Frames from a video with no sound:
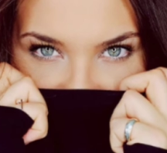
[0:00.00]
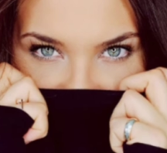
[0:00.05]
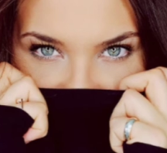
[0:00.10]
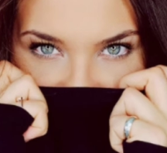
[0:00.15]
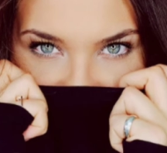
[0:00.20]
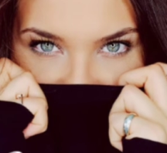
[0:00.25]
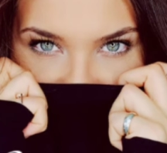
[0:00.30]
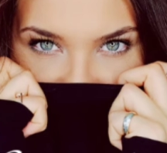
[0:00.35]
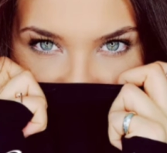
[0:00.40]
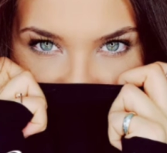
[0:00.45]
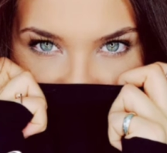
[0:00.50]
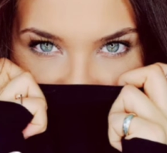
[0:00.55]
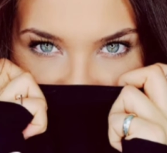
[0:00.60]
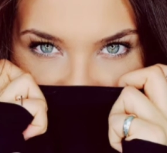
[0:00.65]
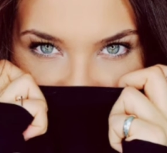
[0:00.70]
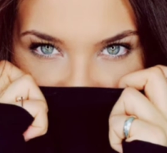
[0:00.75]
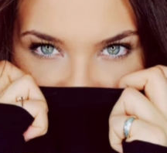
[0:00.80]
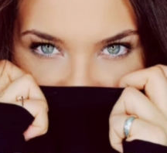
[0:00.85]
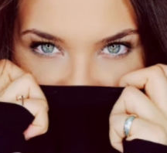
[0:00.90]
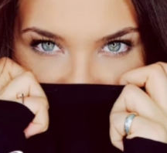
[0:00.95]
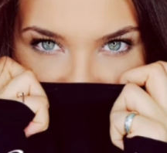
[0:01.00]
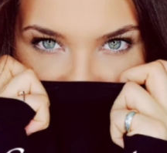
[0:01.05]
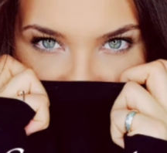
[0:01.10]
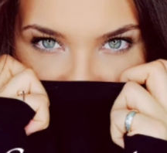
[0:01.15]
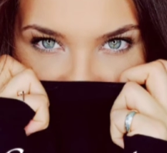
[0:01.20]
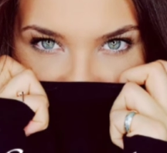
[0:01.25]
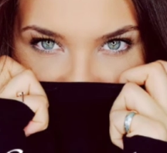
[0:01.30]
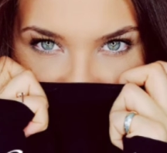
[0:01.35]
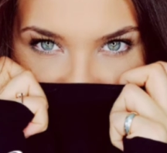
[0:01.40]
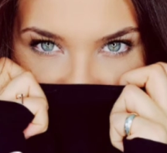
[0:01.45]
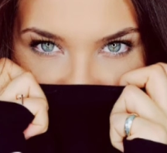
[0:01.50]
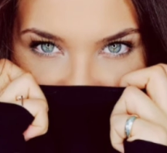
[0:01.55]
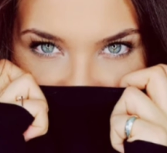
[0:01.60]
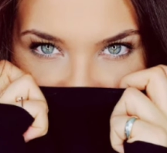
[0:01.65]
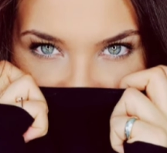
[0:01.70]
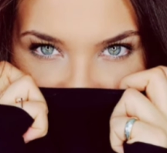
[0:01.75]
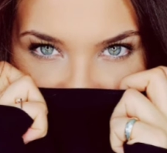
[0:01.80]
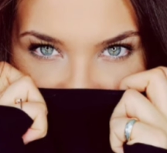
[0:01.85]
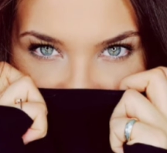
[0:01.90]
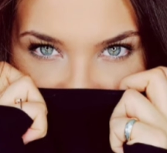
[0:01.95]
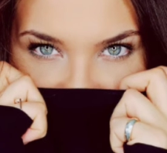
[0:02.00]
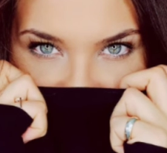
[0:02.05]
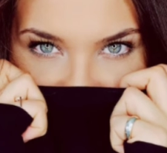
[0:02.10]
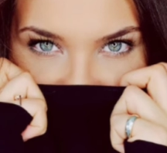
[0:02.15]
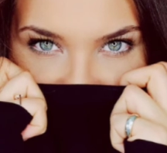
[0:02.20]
and she never said, well, Tammy, you going